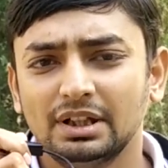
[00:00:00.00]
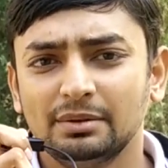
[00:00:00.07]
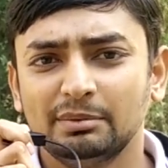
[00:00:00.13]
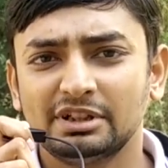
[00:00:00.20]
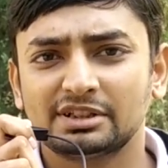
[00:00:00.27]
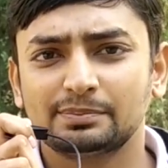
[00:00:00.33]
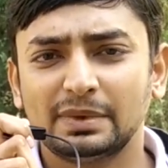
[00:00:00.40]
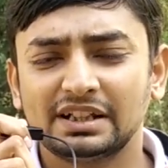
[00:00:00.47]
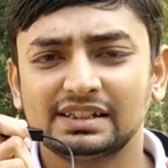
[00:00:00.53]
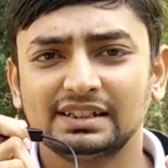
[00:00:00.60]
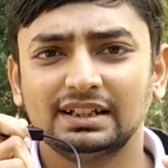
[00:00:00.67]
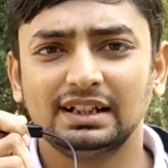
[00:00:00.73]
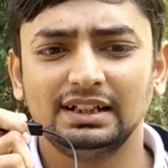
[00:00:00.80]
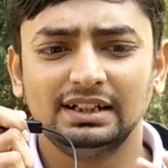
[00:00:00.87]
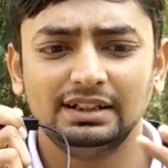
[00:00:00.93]
Means
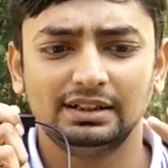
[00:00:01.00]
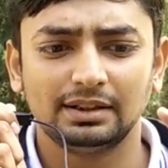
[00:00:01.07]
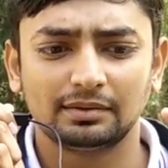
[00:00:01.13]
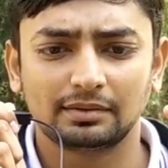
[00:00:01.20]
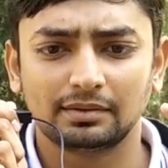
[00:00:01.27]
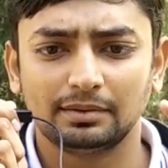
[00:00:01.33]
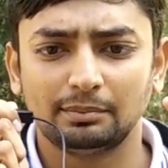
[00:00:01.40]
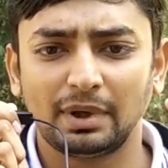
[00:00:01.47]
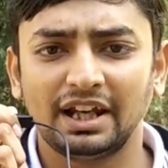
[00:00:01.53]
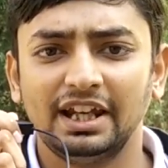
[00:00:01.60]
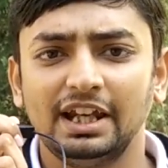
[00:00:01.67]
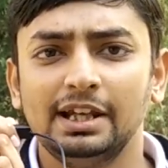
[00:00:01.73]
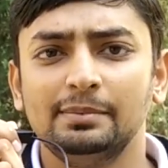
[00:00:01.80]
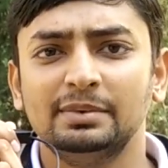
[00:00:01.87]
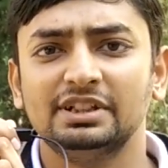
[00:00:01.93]
basically my
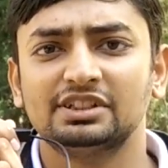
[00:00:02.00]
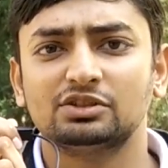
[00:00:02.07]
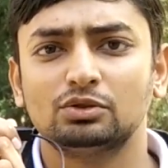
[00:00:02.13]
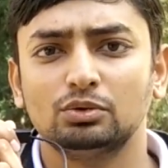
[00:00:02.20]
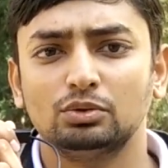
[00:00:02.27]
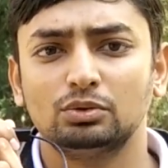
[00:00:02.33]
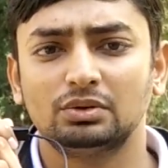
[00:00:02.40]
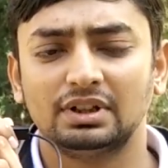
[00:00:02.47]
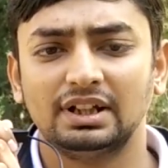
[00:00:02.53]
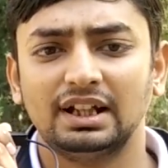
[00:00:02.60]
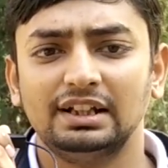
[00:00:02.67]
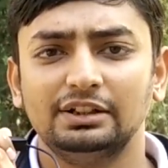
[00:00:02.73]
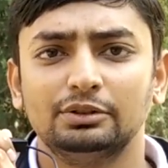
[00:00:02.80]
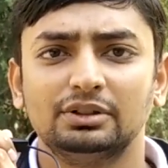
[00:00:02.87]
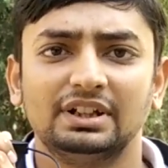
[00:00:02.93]
aim is to tell
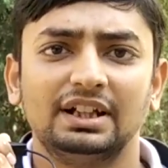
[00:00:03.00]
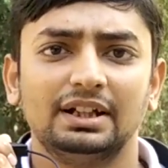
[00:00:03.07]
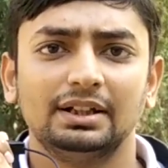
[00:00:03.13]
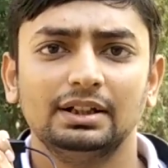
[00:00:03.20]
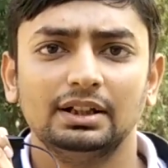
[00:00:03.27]
you that